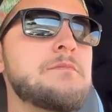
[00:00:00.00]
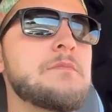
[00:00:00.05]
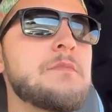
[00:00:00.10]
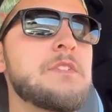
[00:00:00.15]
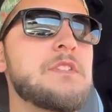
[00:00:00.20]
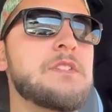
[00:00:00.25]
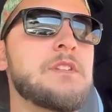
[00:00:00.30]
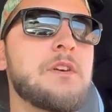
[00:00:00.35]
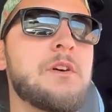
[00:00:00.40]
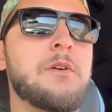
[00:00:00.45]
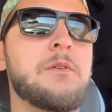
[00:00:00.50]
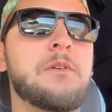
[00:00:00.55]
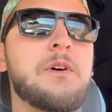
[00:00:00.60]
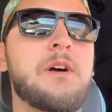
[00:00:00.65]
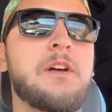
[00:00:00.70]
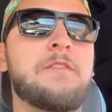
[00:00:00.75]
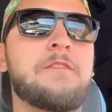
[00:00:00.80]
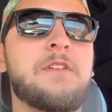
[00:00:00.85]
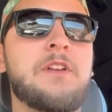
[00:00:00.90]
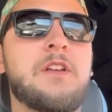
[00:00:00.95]
So
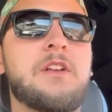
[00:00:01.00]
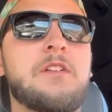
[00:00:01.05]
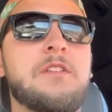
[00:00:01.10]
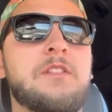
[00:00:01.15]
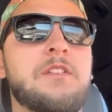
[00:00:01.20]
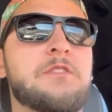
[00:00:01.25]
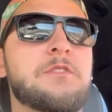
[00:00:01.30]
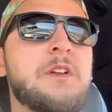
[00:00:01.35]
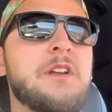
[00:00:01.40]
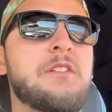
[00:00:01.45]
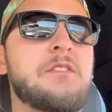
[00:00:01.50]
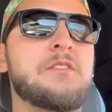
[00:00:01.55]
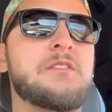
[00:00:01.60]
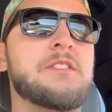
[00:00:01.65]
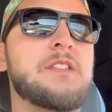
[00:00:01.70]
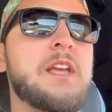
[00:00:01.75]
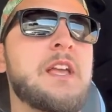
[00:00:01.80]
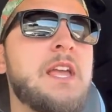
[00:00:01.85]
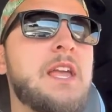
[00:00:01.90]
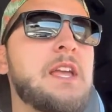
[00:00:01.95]
I figure the trailer's
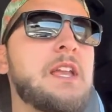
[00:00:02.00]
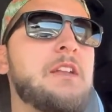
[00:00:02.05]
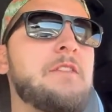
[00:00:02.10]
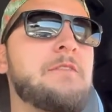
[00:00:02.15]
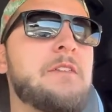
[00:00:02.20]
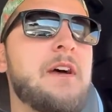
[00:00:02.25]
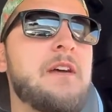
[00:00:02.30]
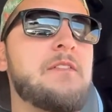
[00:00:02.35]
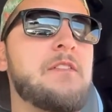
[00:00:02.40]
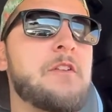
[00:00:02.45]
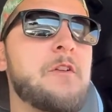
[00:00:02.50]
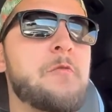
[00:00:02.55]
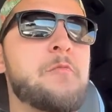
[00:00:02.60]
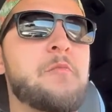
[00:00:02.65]
like 8,500